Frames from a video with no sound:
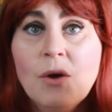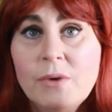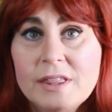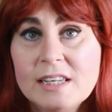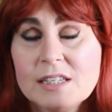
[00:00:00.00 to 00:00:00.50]

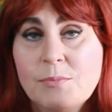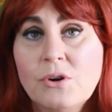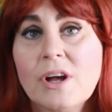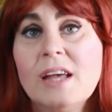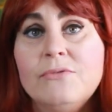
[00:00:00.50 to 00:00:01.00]
with this
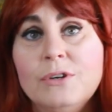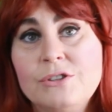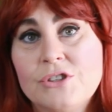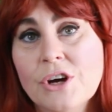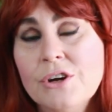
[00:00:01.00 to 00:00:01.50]
book, if
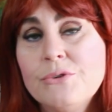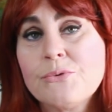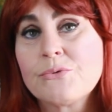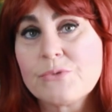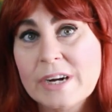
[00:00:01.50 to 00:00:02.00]
you don't
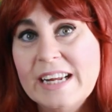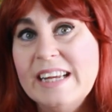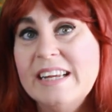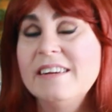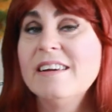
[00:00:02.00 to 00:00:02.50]

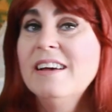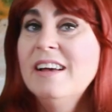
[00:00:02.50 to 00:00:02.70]
read